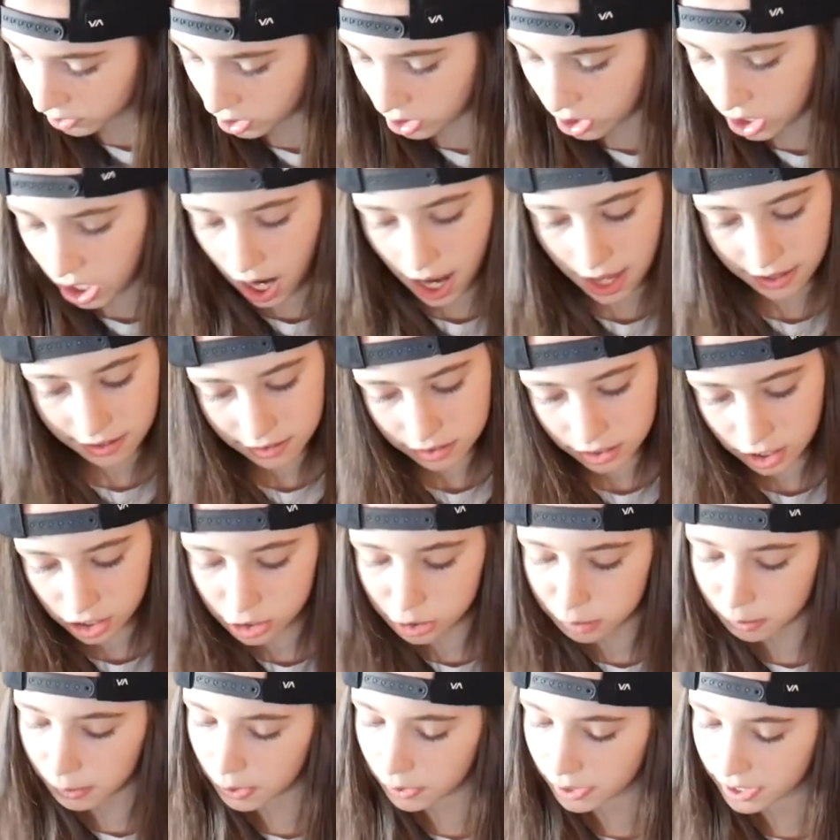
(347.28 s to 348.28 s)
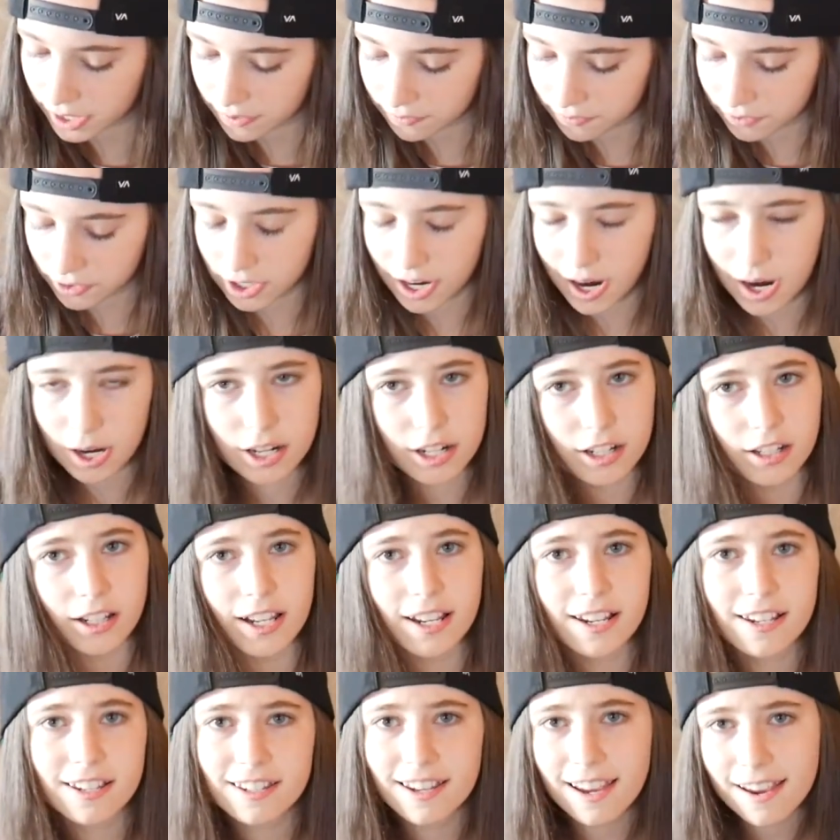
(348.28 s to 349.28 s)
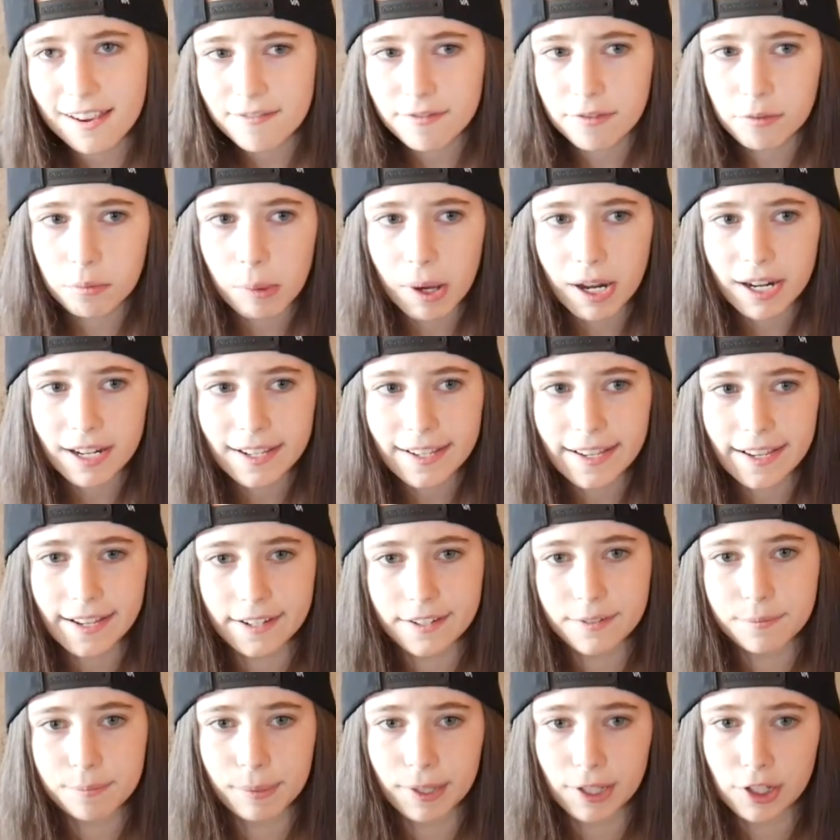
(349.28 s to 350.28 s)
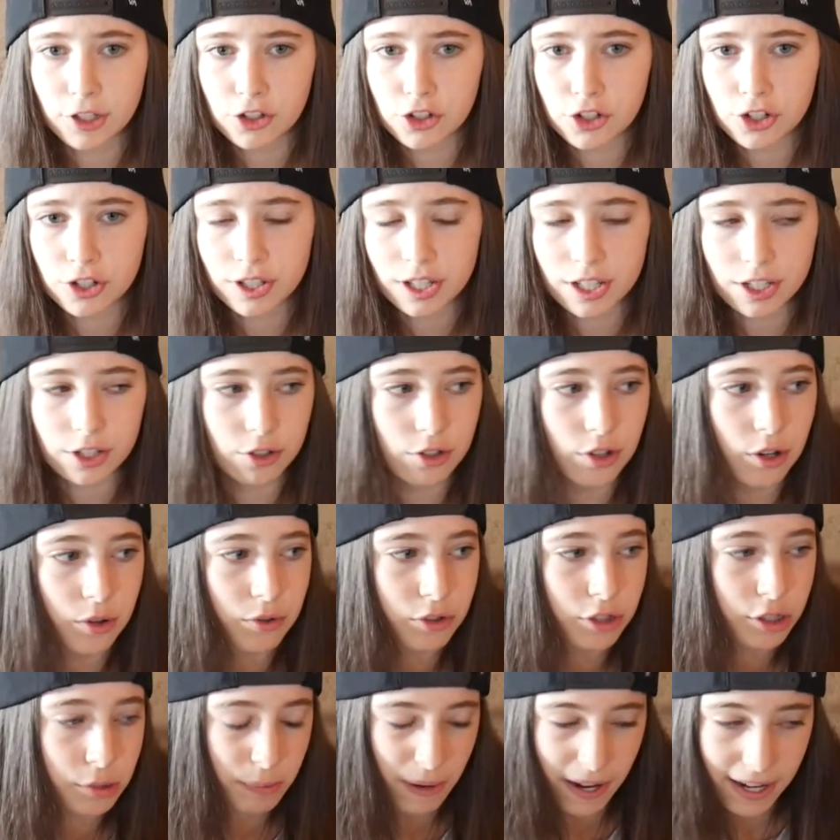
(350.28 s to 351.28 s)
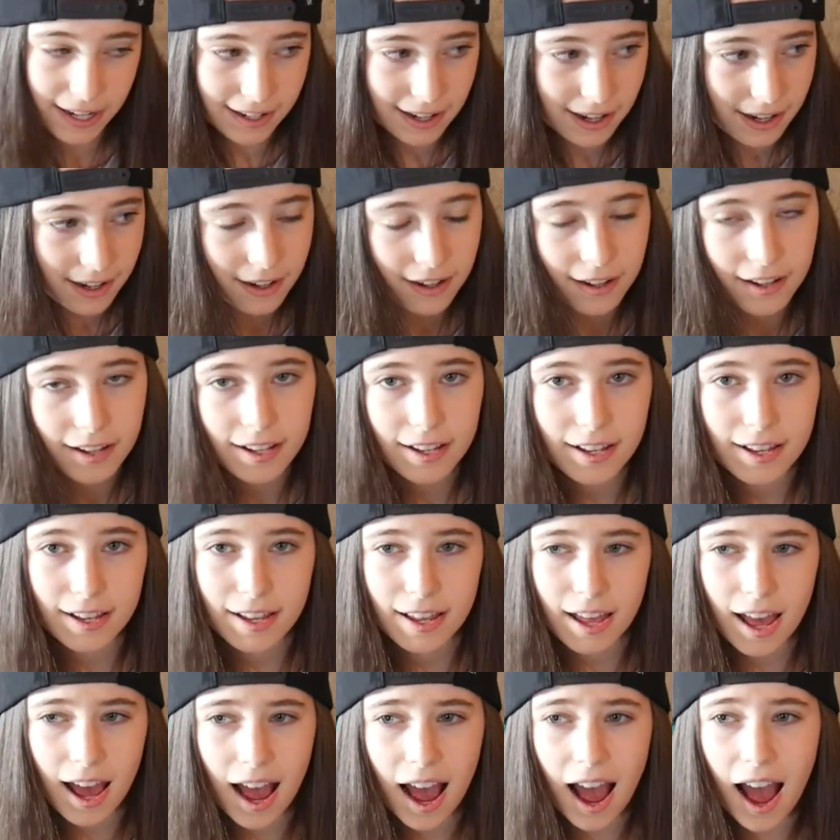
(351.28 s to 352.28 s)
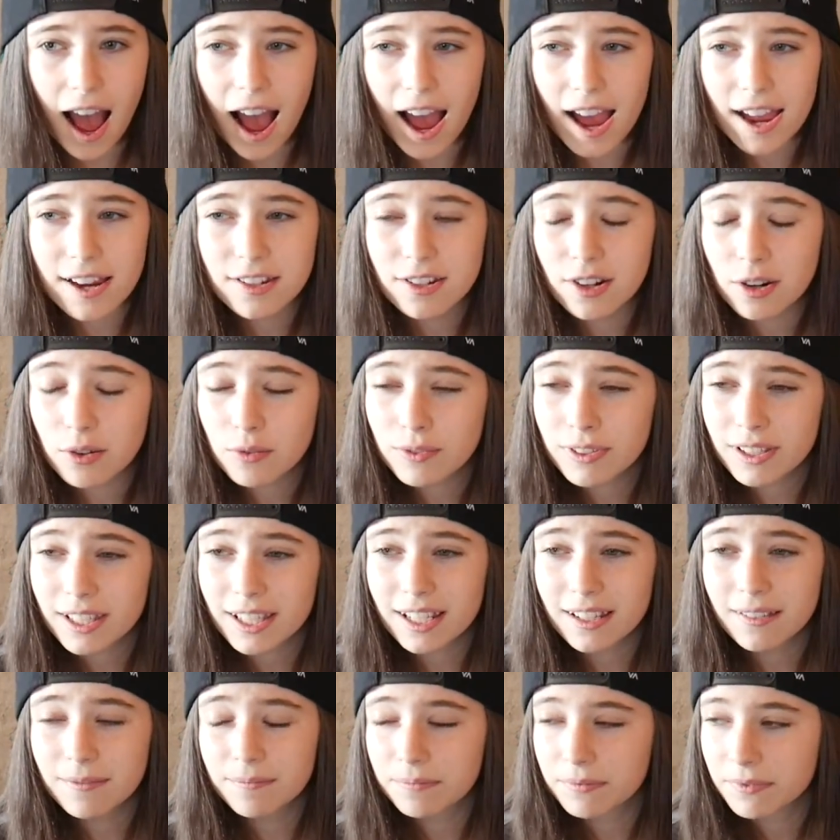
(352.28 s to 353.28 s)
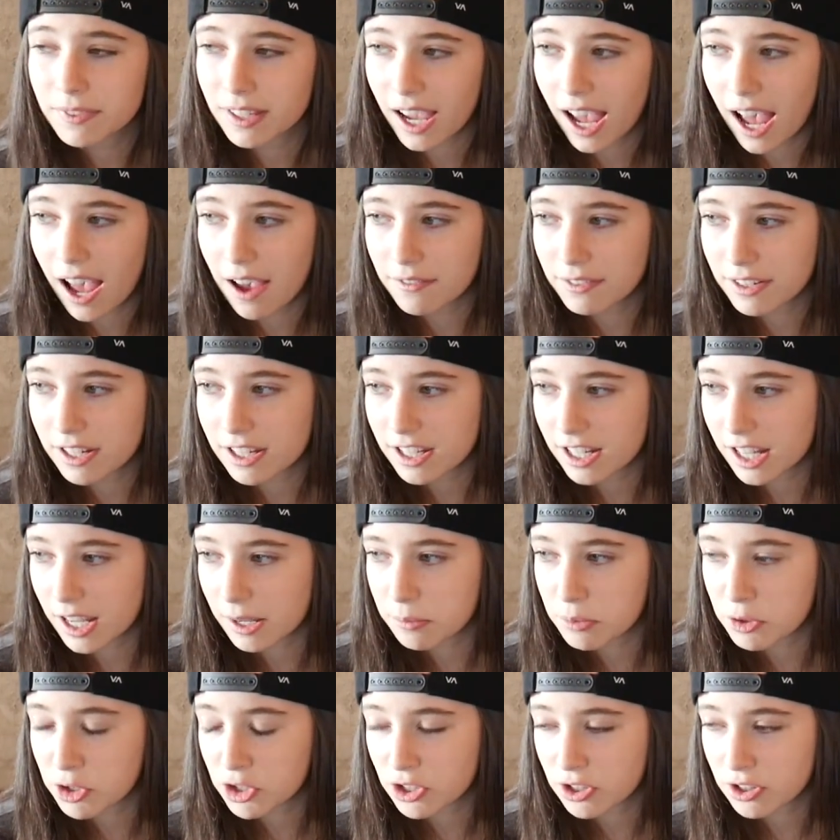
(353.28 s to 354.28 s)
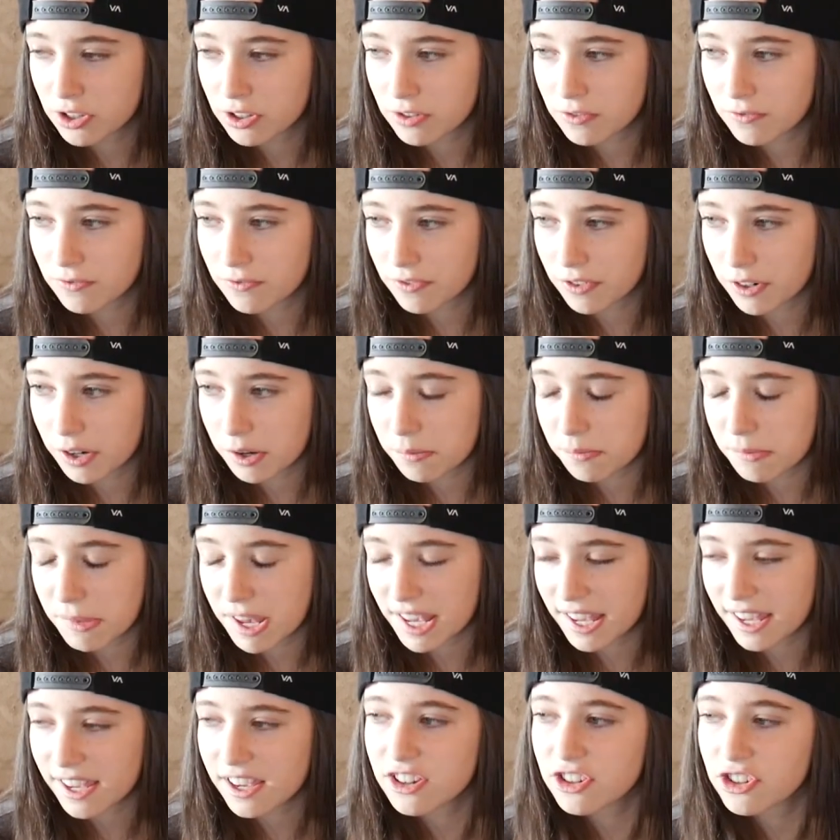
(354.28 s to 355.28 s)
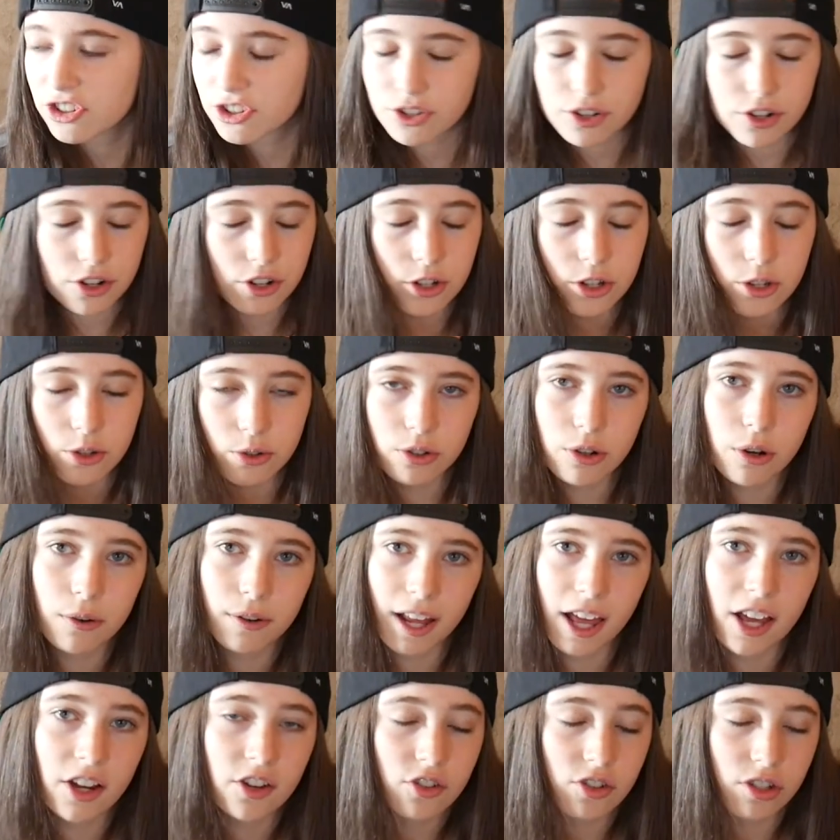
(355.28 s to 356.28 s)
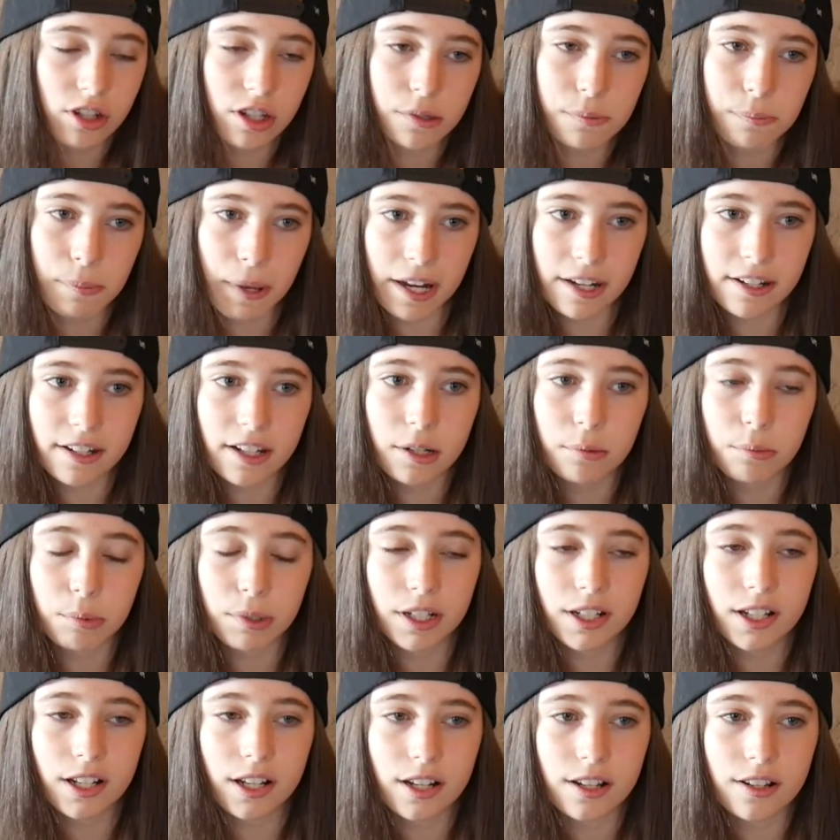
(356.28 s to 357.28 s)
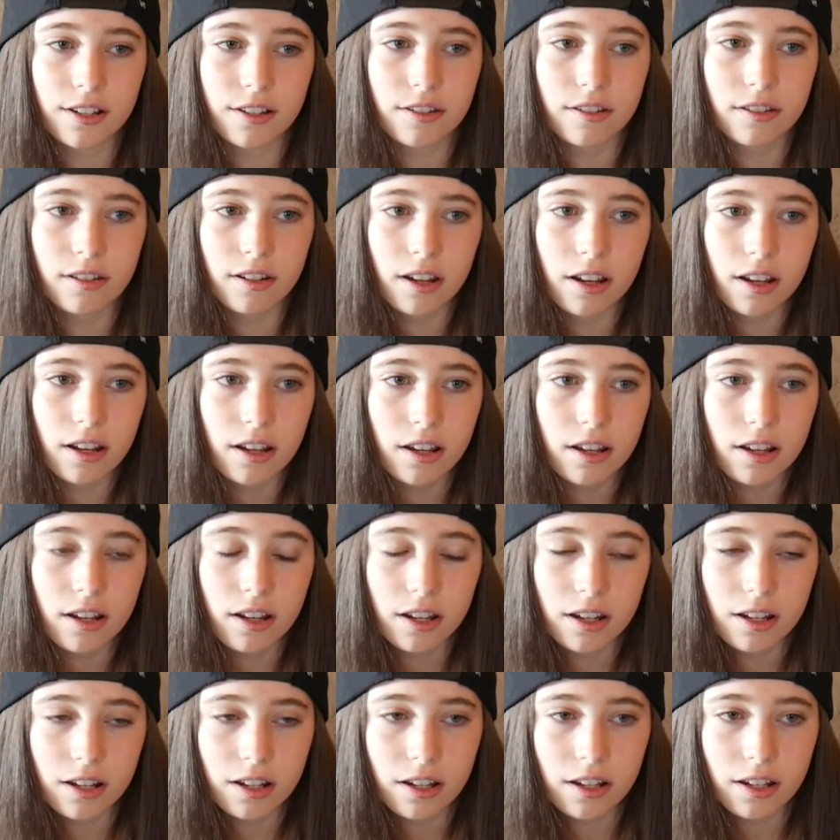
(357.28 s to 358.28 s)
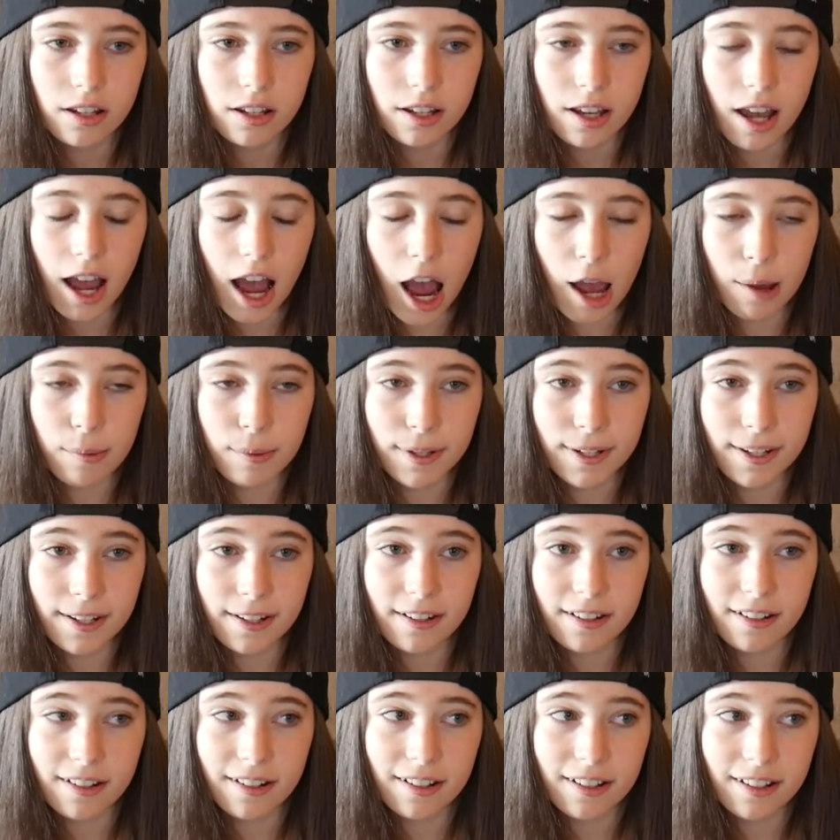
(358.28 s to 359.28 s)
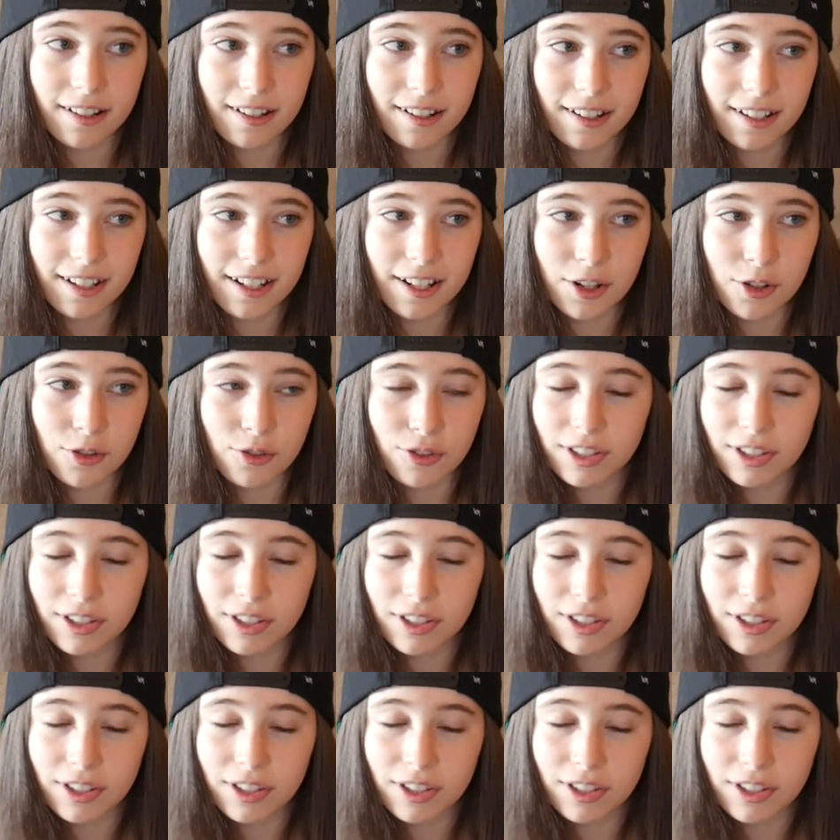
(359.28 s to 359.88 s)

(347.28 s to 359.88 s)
yeah, I think that's about it for how to like save money and make sure that you don't spend it. I don't really have any tips for making sure you don't actually spend it, because I mean, it's